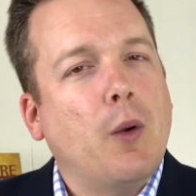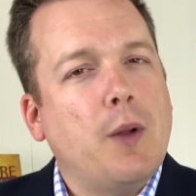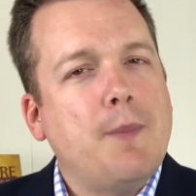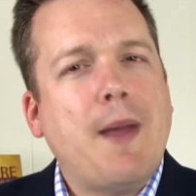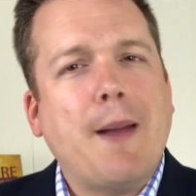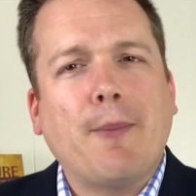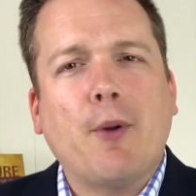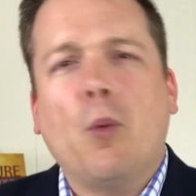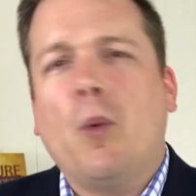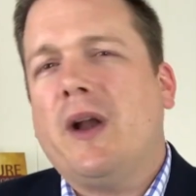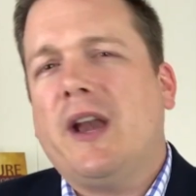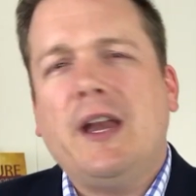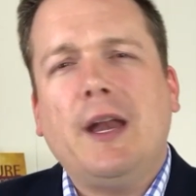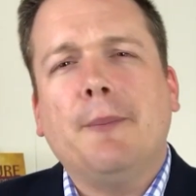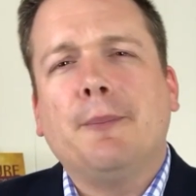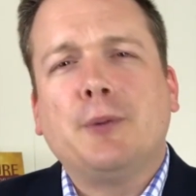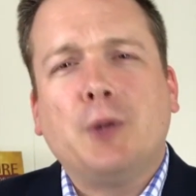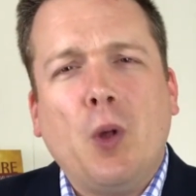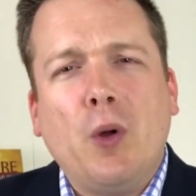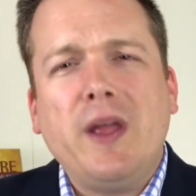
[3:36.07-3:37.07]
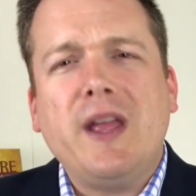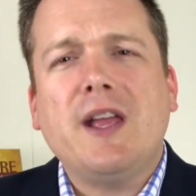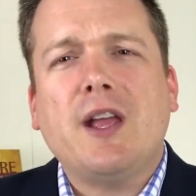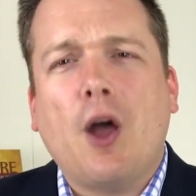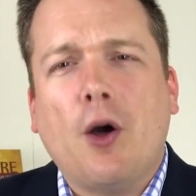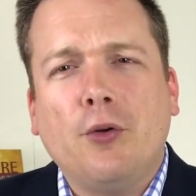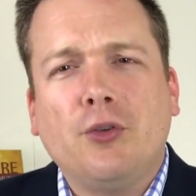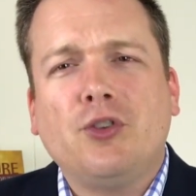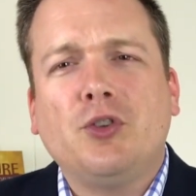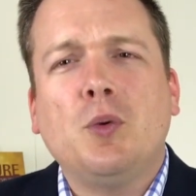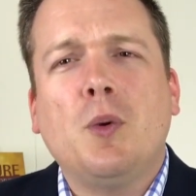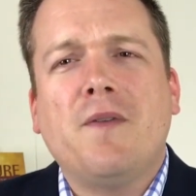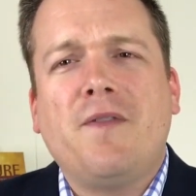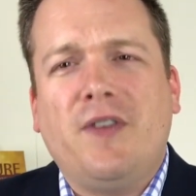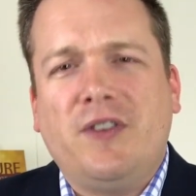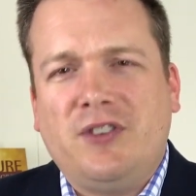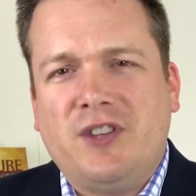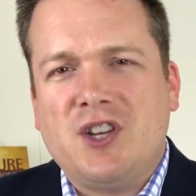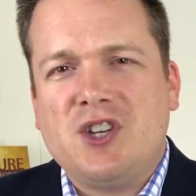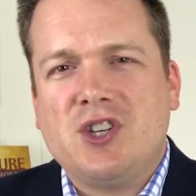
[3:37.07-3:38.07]
Remember, when an employee goes to a
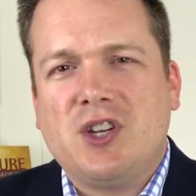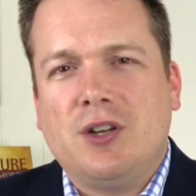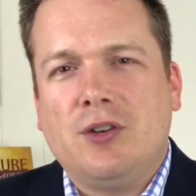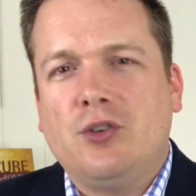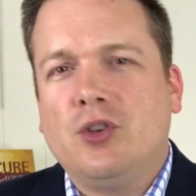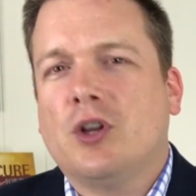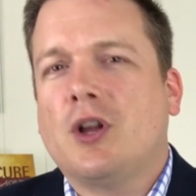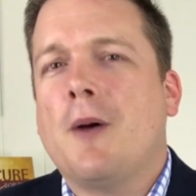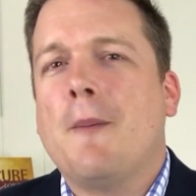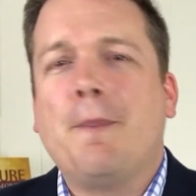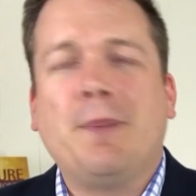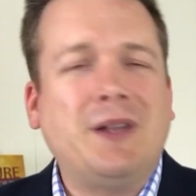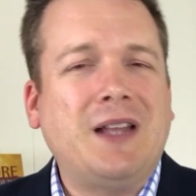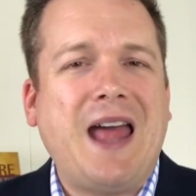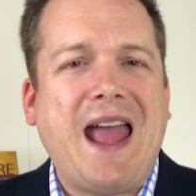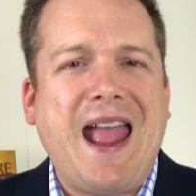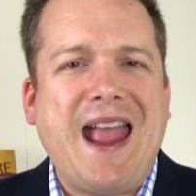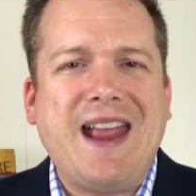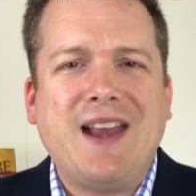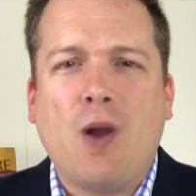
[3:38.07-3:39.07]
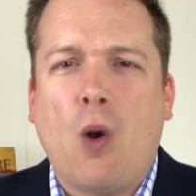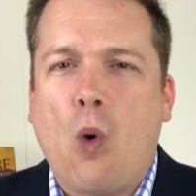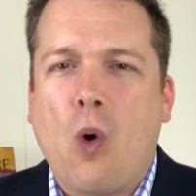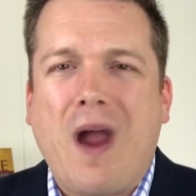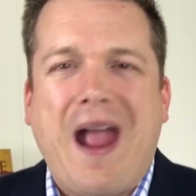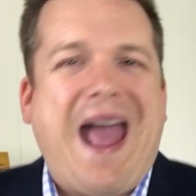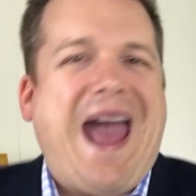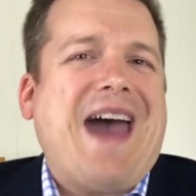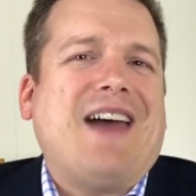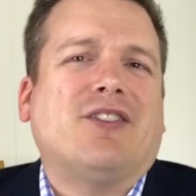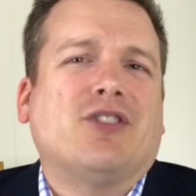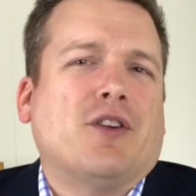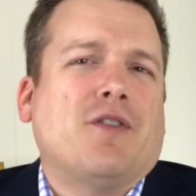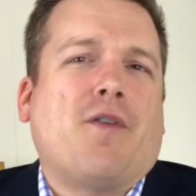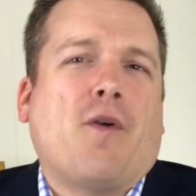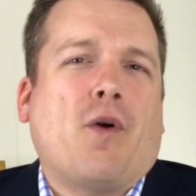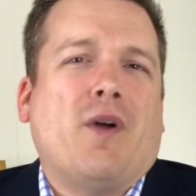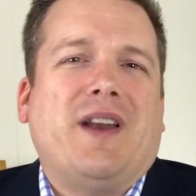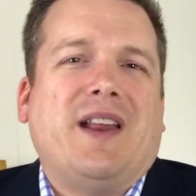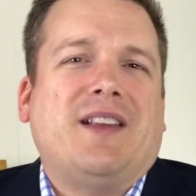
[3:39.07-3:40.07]
physician to complain or ask
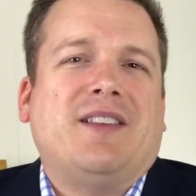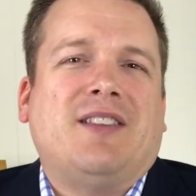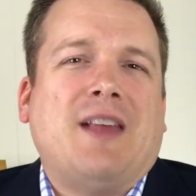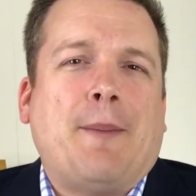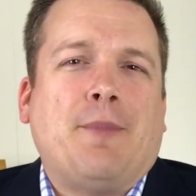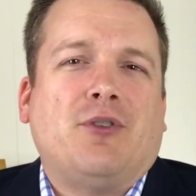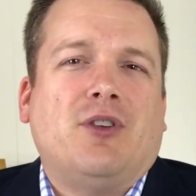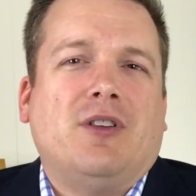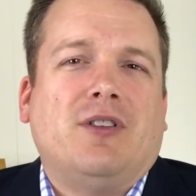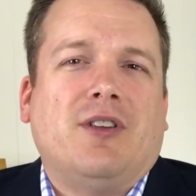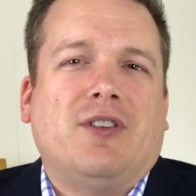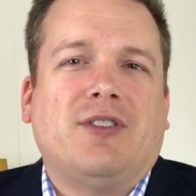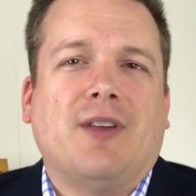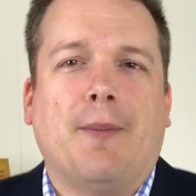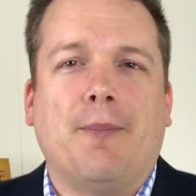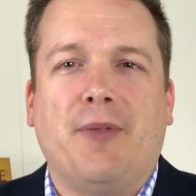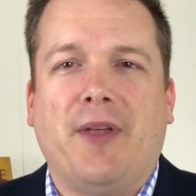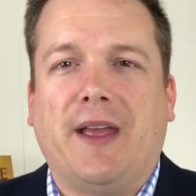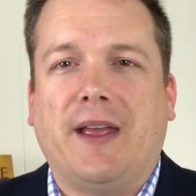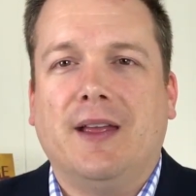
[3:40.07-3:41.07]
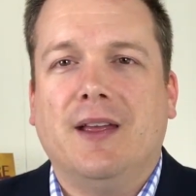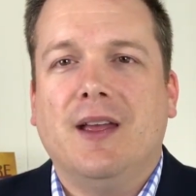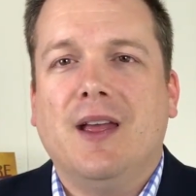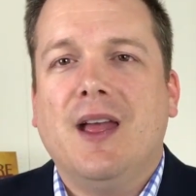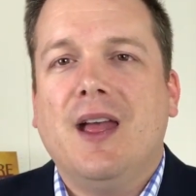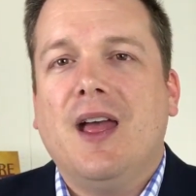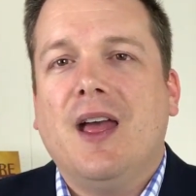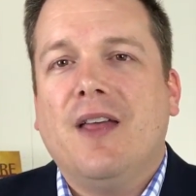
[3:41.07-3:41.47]
for an exception to something,